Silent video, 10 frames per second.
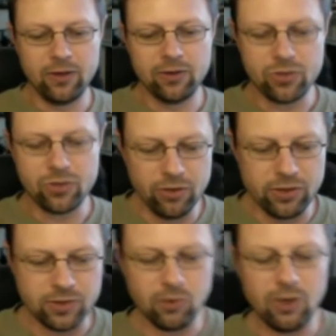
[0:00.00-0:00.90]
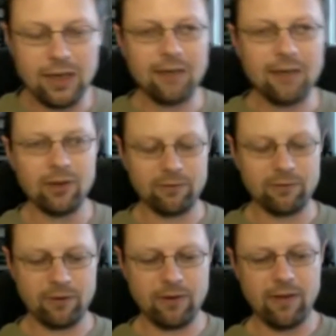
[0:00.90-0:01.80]
Your students will love you
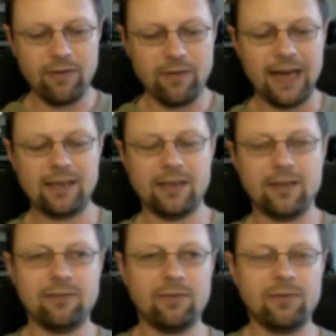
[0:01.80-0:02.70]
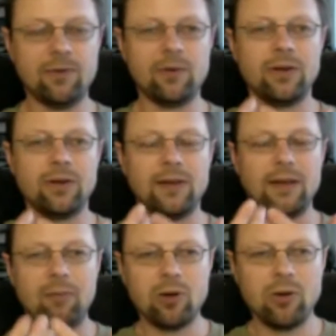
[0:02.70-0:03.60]
for that, for
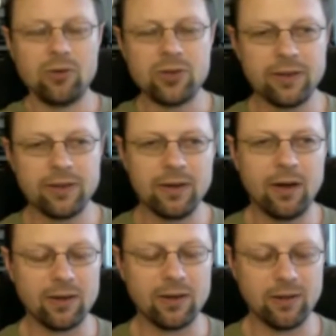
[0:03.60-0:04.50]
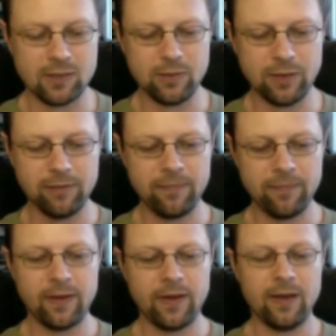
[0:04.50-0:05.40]
approaching art in this way,
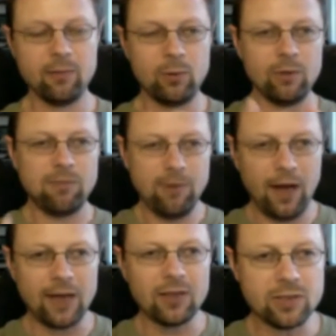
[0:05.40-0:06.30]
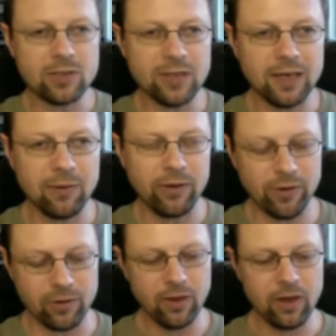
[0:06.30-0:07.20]
and will flock to study with
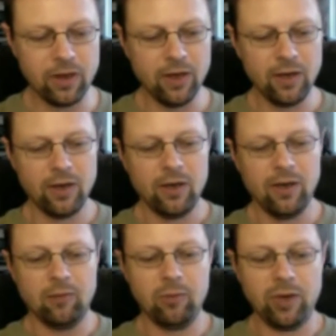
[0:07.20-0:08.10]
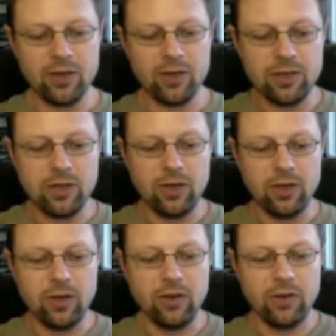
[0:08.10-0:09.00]
you because
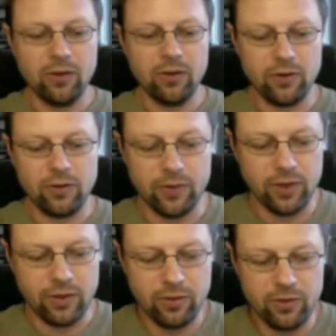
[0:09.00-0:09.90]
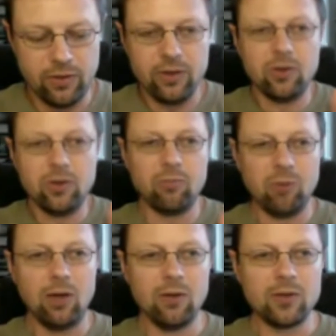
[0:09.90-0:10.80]
you don't
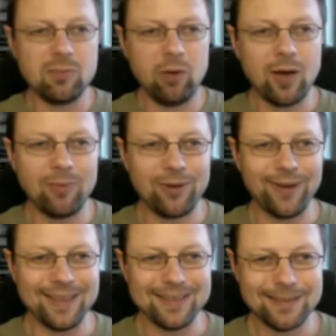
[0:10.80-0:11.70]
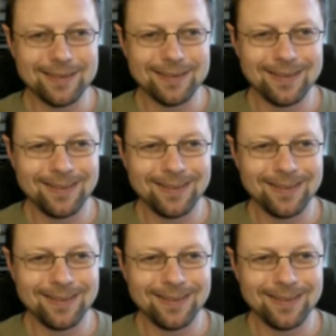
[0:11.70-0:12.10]
blow smoke up their asses,